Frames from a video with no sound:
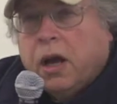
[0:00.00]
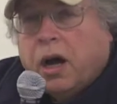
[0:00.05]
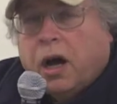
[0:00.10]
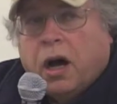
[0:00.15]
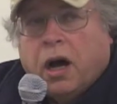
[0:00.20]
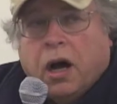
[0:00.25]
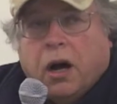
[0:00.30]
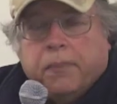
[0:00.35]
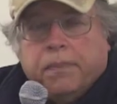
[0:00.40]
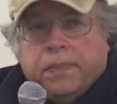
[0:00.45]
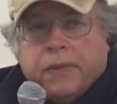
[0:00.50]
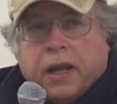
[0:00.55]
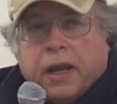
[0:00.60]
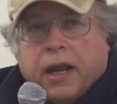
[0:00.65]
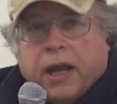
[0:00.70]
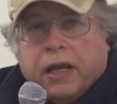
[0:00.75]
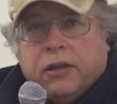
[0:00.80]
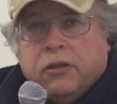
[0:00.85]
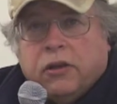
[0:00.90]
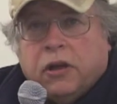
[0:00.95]
Um,
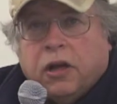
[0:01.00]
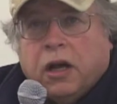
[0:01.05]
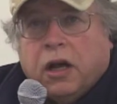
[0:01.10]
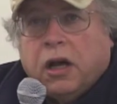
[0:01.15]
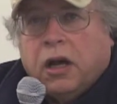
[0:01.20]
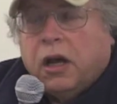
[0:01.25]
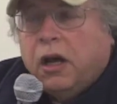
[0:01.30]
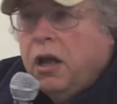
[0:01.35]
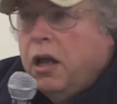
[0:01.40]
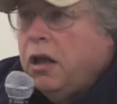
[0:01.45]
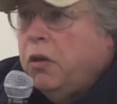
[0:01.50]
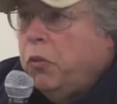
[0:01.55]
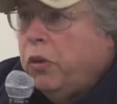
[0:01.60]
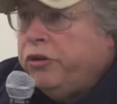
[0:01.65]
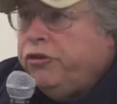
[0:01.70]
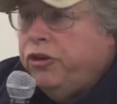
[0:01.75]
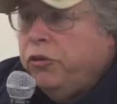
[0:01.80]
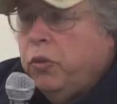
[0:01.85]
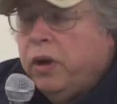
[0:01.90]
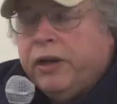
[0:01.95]
and uh,
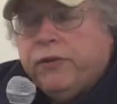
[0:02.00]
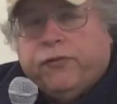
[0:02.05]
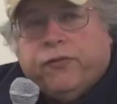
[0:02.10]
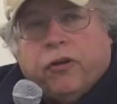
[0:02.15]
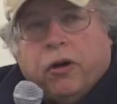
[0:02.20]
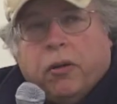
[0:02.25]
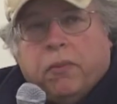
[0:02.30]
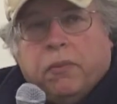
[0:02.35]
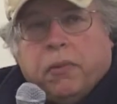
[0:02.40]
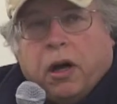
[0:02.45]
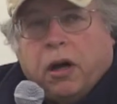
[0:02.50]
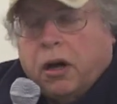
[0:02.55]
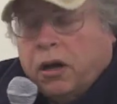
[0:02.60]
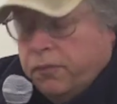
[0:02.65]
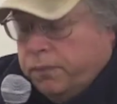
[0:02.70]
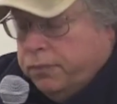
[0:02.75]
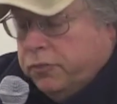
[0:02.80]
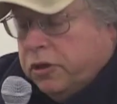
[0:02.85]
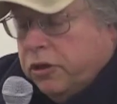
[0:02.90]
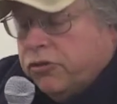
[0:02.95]
when she went from uh,
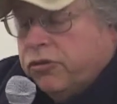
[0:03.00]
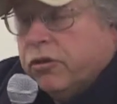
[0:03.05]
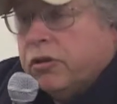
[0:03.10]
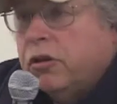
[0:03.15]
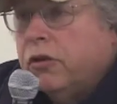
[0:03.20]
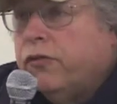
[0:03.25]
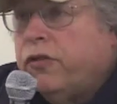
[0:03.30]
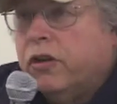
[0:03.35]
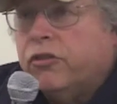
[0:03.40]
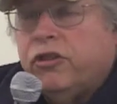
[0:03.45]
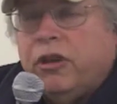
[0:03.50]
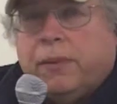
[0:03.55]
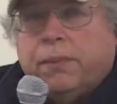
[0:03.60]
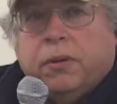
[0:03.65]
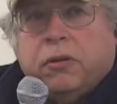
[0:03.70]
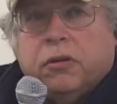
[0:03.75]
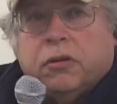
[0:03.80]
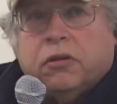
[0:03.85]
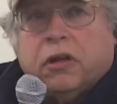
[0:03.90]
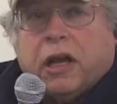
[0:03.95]
district, for
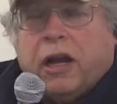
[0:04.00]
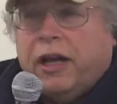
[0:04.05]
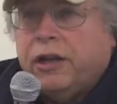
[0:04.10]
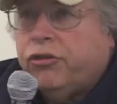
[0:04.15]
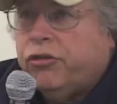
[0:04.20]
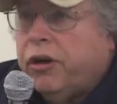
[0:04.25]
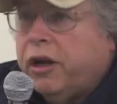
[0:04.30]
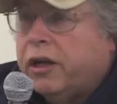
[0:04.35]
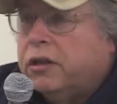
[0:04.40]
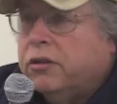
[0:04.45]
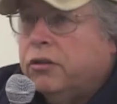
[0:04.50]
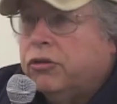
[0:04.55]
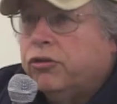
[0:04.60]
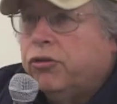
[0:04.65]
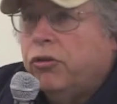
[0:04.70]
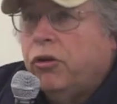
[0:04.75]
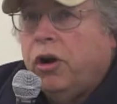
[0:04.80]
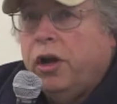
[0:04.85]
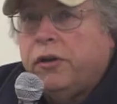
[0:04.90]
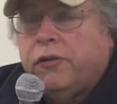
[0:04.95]
example, the contract in
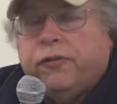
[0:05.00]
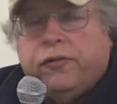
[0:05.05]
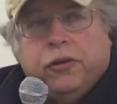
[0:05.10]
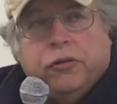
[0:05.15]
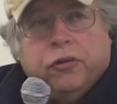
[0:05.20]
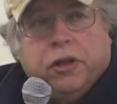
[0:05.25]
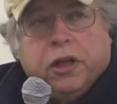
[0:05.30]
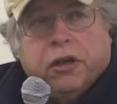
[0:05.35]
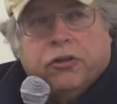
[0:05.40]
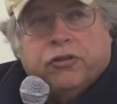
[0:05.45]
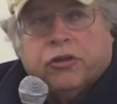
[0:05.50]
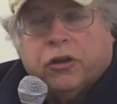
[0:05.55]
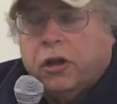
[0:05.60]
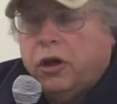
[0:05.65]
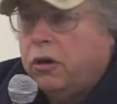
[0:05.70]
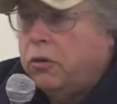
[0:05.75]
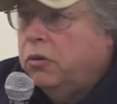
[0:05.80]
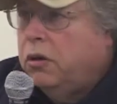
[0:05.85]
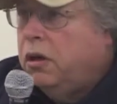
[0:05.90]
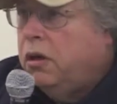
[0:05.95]
Detroit a few years
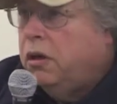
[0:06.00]
ago,